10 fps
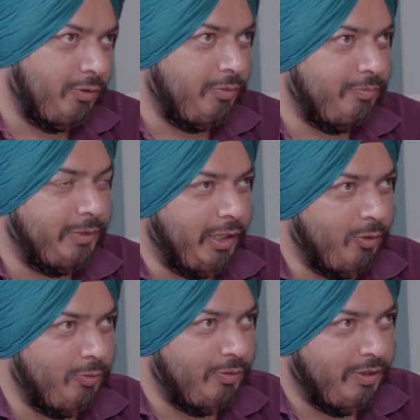So
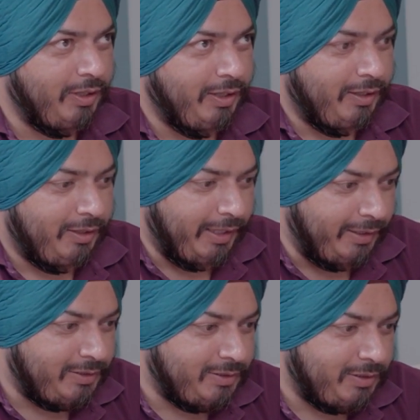now
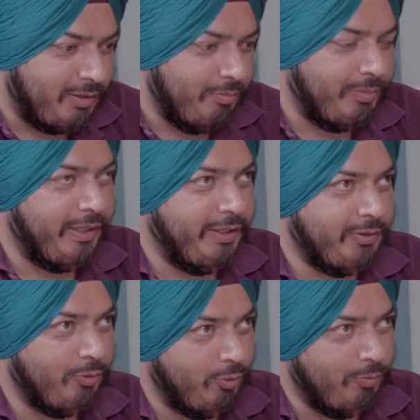let's bring
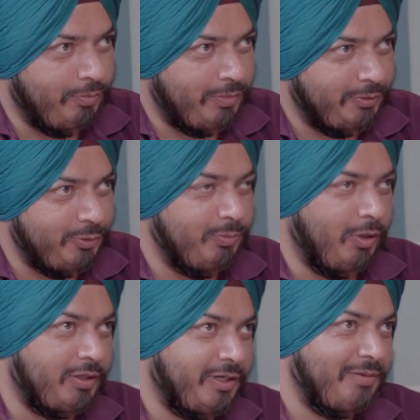it home to
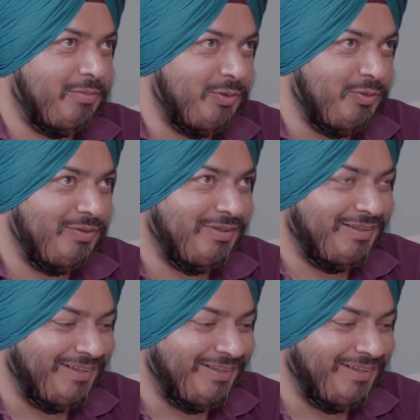Blocktech Brew.